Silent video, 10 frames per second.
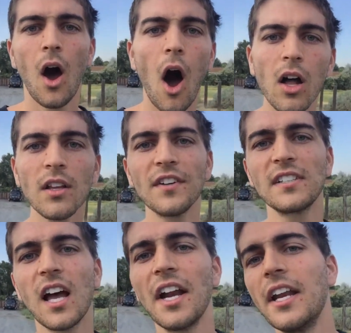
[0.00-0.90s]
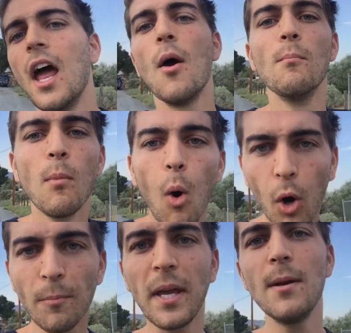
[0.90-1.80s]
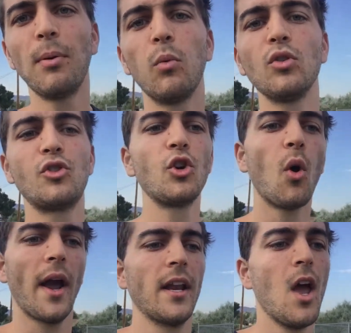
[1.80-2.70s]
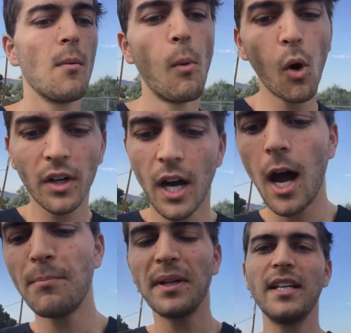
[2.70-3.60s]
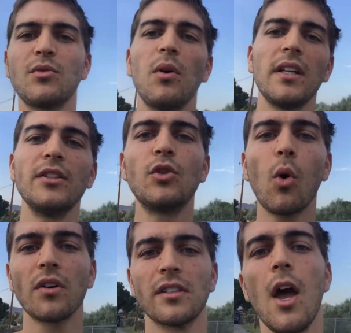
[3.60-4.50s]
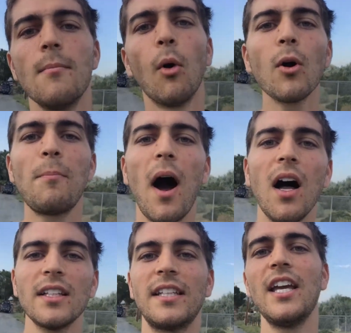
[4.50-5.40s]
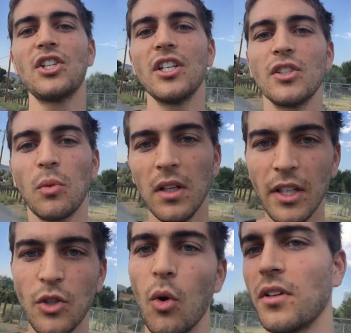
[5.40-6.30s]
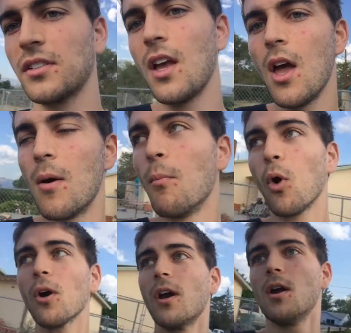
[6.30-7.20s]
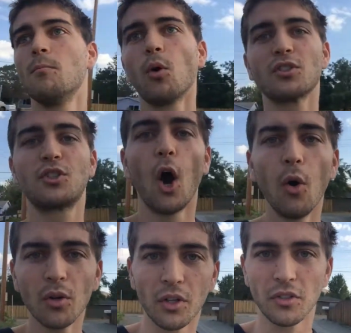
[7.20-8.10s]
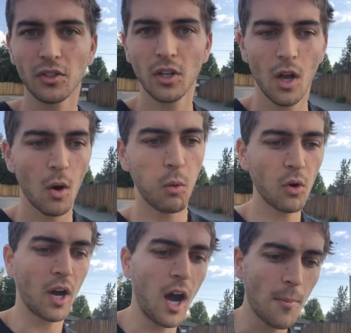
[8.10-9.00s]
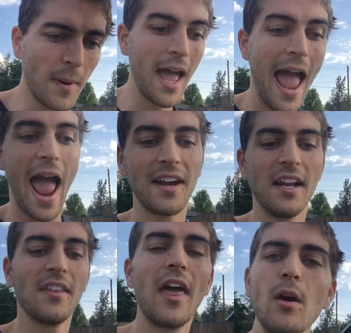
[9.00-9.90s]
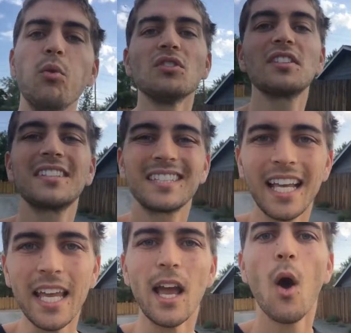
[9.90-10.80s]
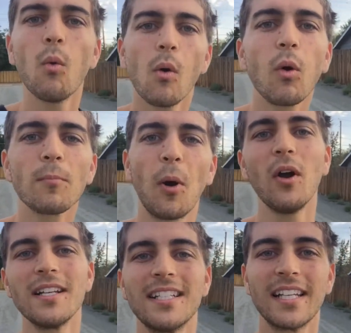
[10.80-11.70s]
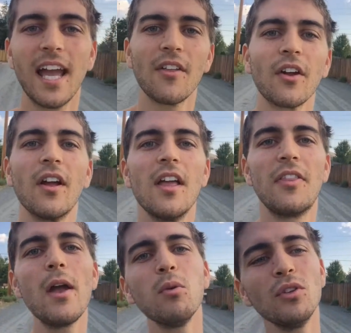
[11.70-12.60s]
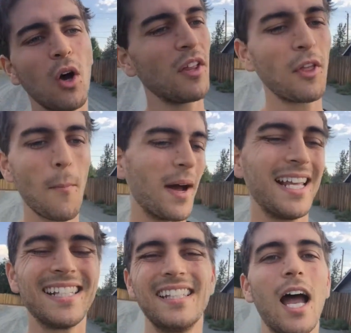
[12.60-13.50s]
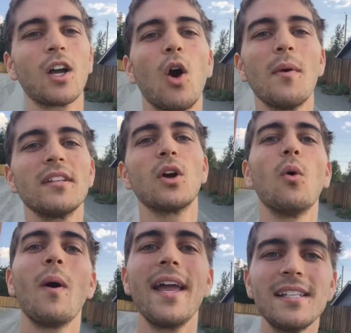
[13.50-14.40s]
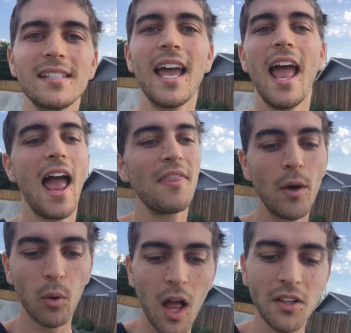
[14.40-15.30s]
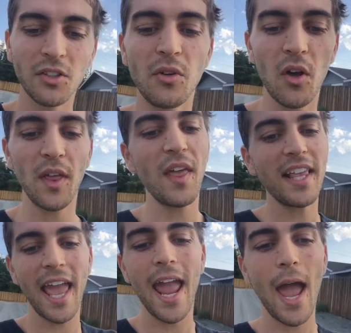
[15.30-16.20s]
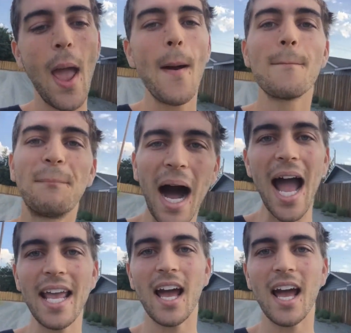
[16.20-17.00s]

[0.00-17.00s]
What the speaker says: All of a sudden, more people will join, more companies will endorse, more politicians will endorse, more donors will come, and they will see what we're putting together. They will know that their money is not going to waste, and they will also know that they can't buy